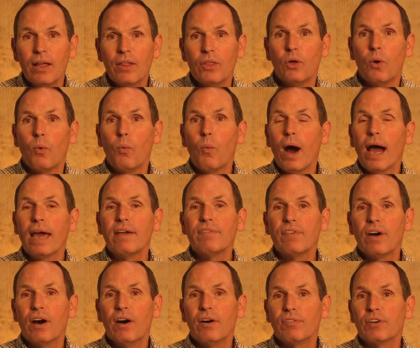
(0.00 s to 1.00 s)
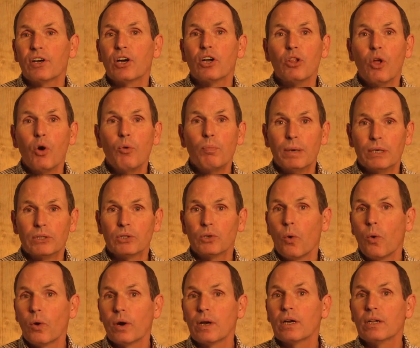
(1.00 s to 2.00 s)
the wife of Clopas
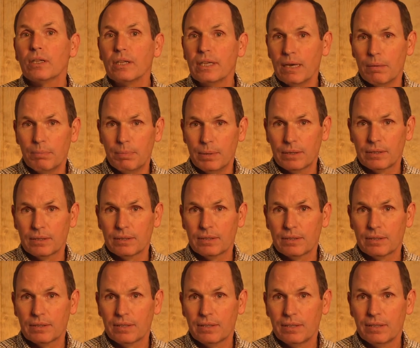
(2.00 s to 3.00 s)
or Cleopas.